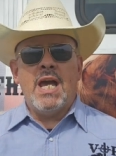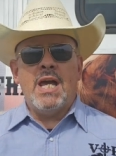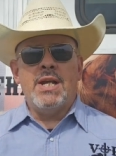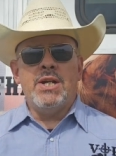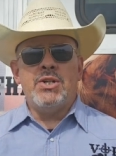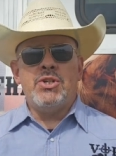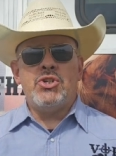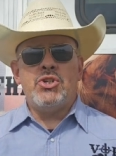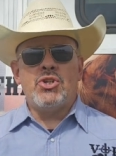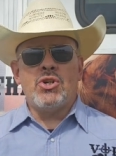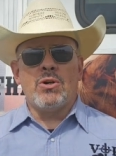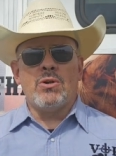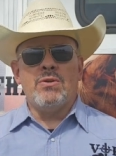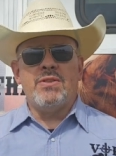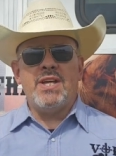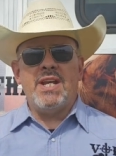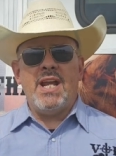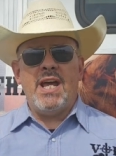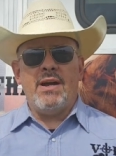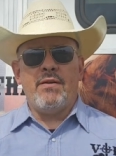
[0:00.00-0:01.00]
and
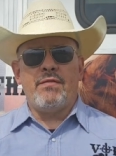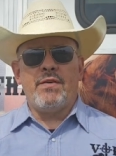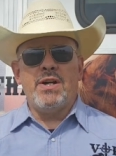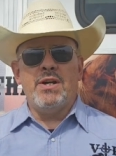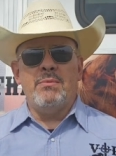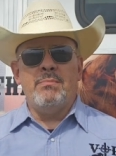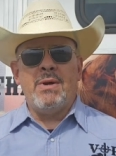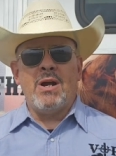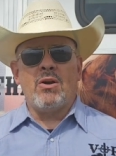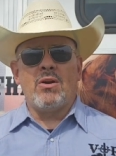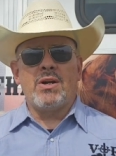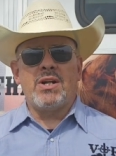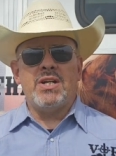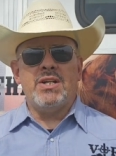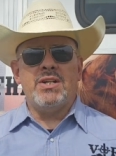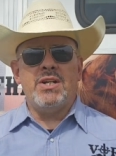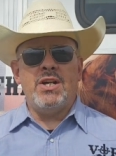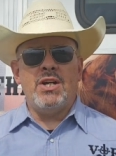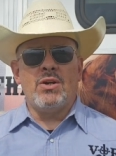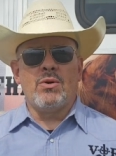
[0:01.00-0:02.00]
ensure that every
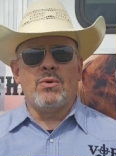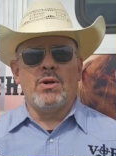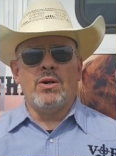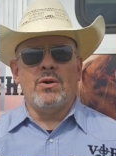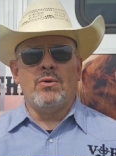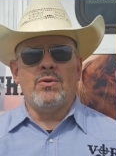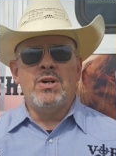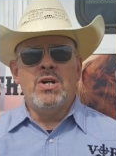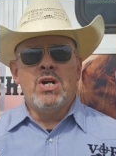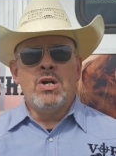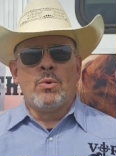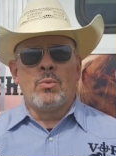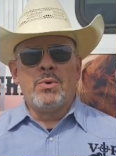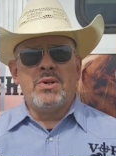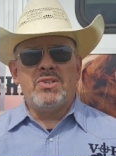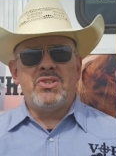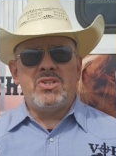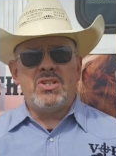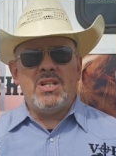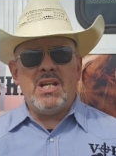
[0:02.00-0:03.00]
American hero
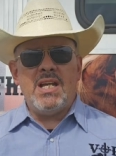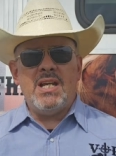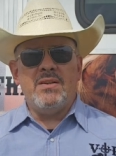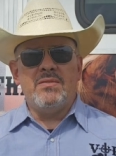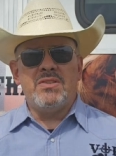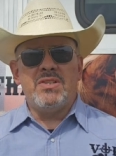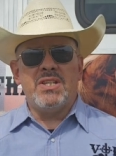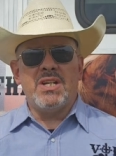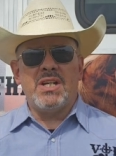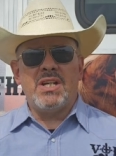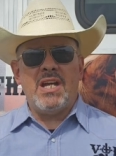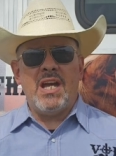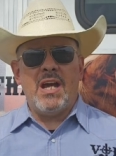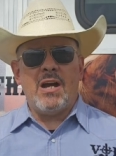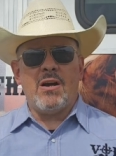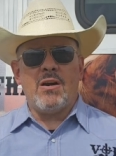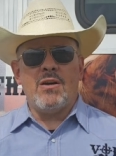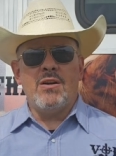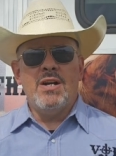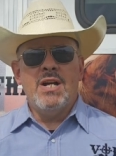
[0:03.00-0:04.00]
receives the
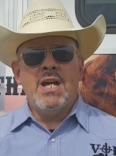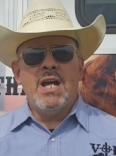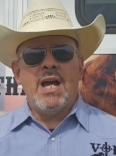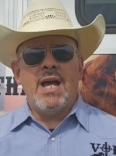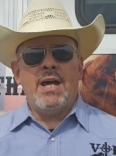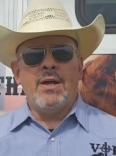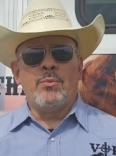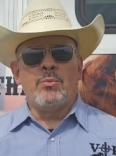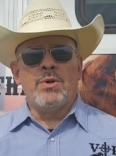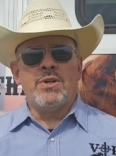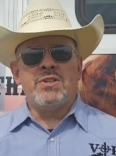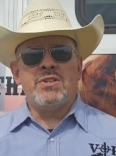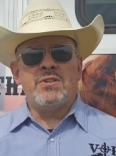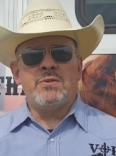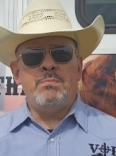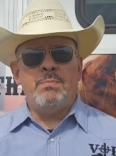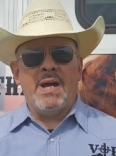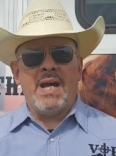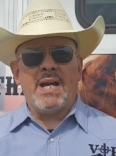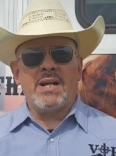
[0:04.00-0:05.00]
care and
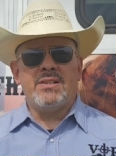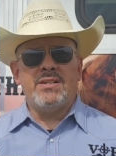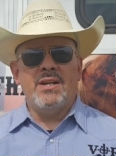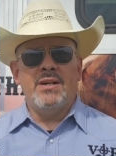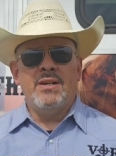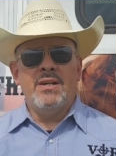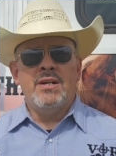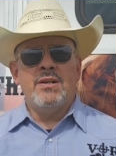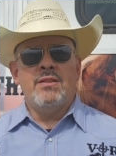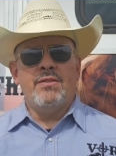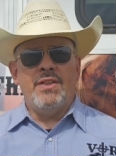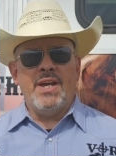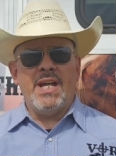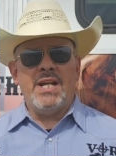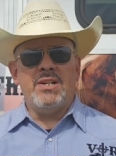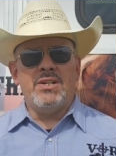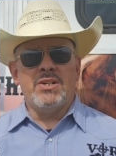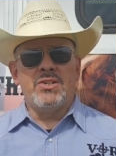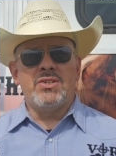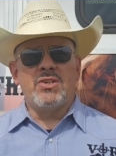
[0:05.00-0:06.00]
respect
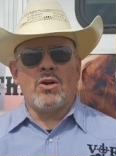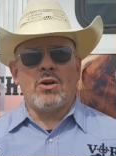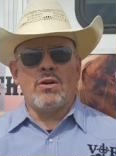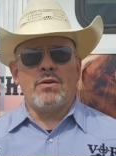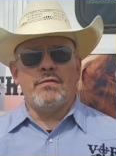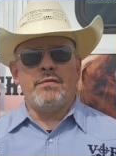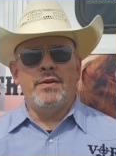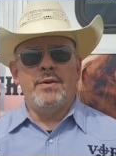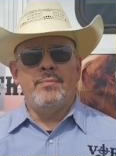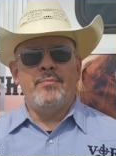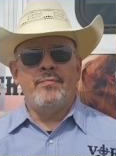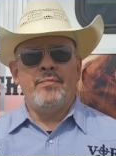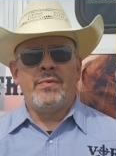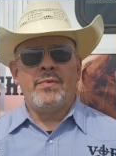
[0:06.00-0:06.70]
they deserve.